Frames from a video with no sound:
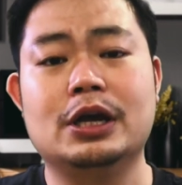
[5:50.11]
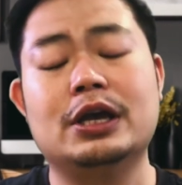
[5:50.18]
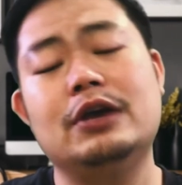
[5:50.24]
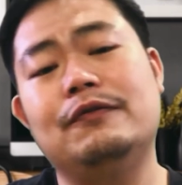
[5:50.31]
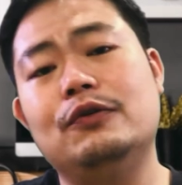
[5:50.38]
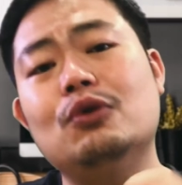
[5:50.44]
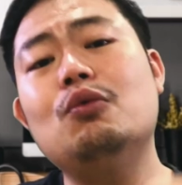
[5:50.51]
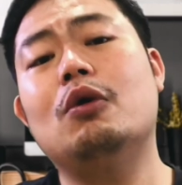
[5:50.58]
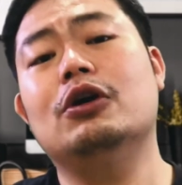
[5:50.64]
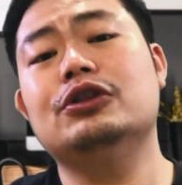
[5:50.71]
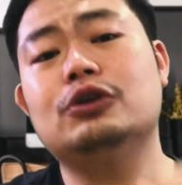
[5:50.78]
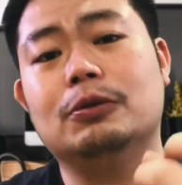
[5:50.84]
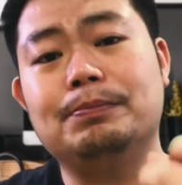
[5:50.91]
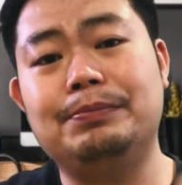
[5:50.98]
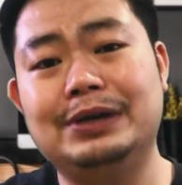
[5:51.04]
if you want
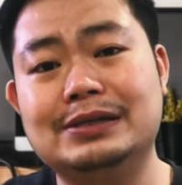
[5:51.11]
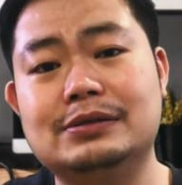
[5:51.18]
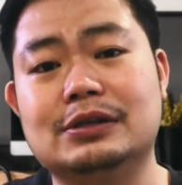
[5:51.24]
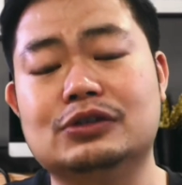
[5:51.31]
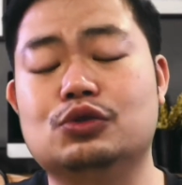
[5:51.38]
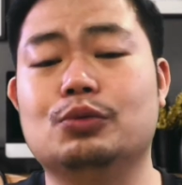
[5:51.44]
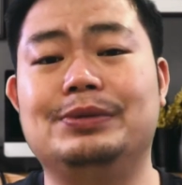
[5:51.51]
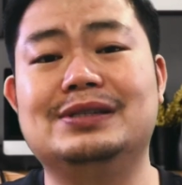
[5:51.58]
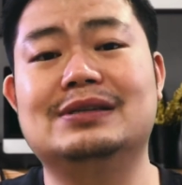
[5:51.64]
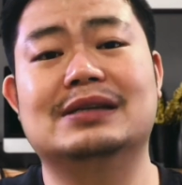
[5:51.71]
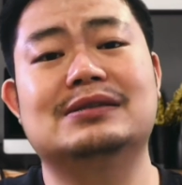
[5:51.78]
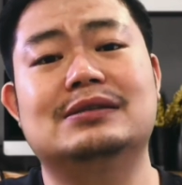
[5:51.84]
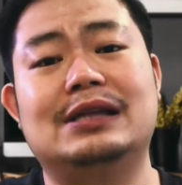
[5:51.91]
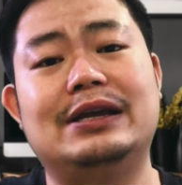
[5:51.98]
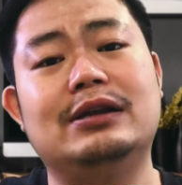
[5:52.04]
your business to be
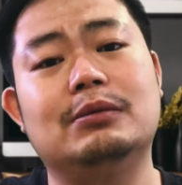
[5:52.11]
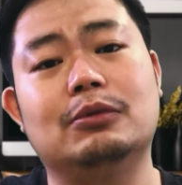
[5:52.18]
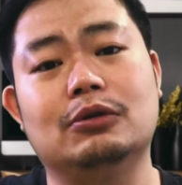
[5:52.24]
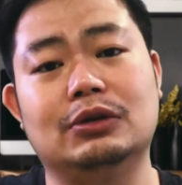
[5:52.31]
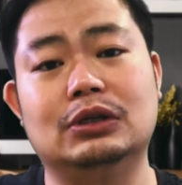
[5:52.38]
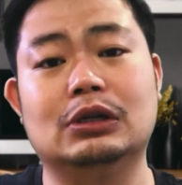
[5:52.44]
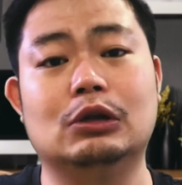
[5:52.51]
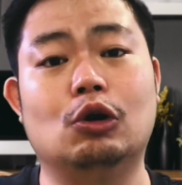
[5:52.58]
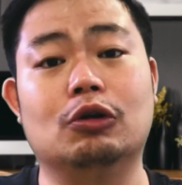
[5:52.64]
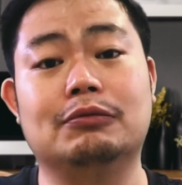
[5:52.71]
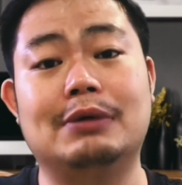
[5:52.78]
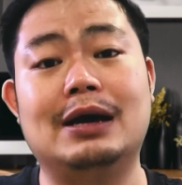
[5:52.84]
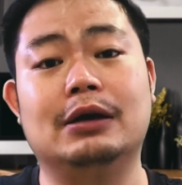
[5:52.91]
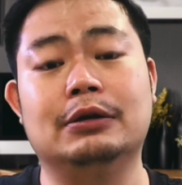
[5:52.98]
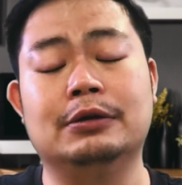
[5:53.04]
sustainable in the long
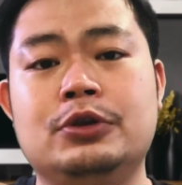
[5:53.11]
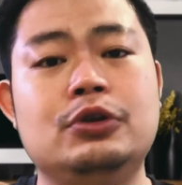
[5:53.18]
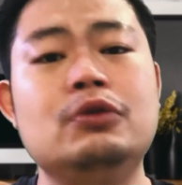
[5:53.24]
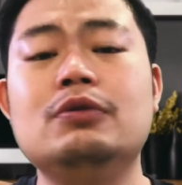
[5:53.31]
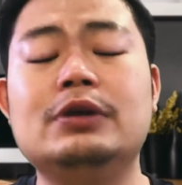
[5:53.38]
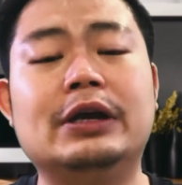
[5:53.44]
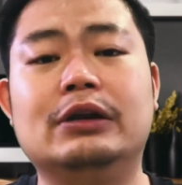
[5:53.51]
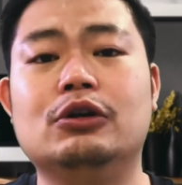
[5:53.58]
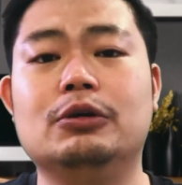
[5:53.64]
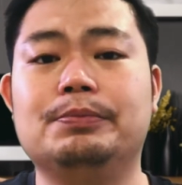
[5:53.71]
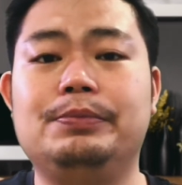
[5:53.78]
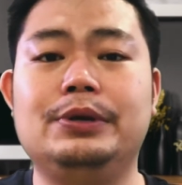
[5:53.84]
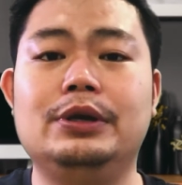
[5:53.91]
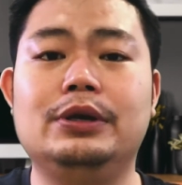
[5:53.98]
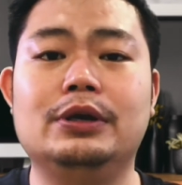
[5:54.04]
run, you cannot
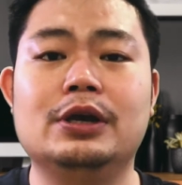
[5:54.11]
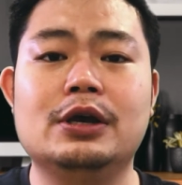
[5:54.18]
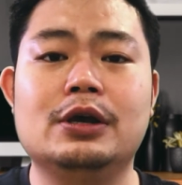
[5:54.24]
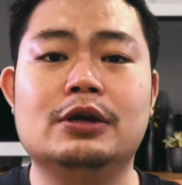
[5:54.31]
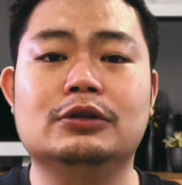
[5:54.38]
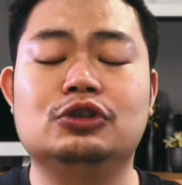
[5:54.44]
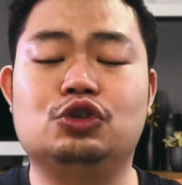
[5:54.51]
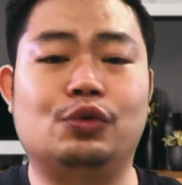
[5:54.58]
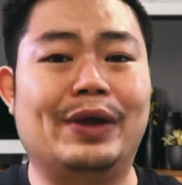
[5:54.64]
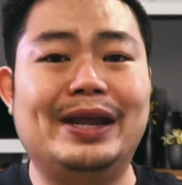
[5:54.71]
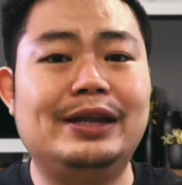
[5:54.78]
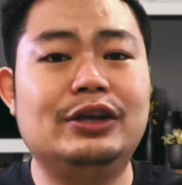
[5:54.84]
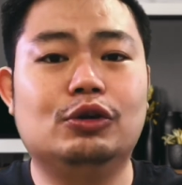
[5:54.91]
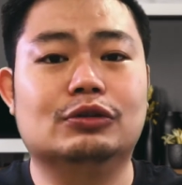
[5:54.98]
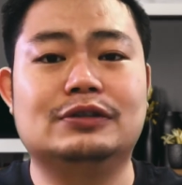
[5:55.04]
be
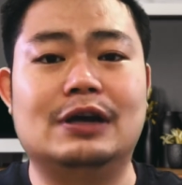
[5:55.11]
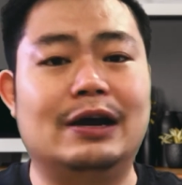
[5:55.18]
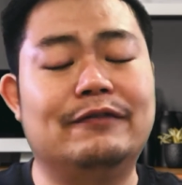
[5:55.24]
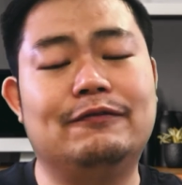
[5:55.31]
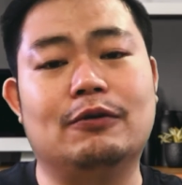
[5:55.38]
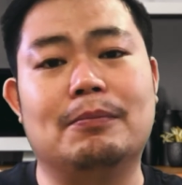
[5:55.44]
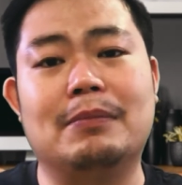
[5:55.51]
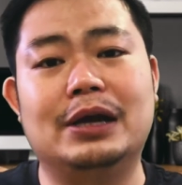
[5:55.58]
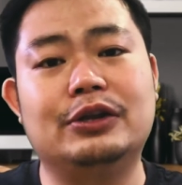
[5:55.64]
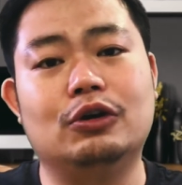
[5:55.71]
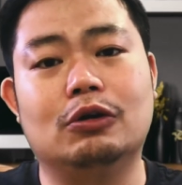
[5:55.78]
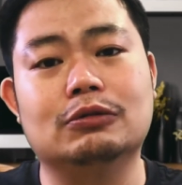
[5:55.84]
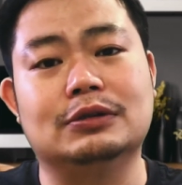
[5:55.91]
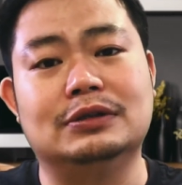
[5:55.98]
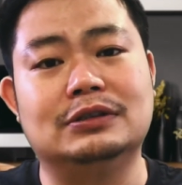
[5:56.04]
trading your time for money
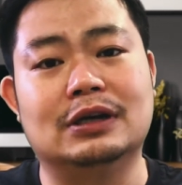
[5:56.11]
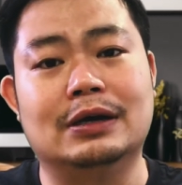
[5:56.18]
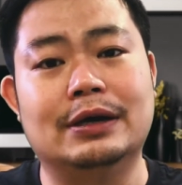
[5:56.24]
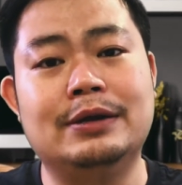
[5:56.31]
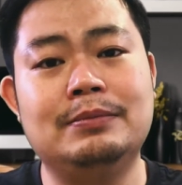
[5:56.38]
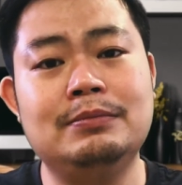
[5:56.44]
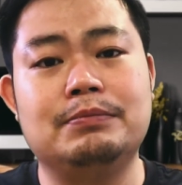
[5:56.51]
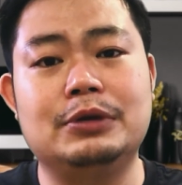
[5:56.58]
all the time,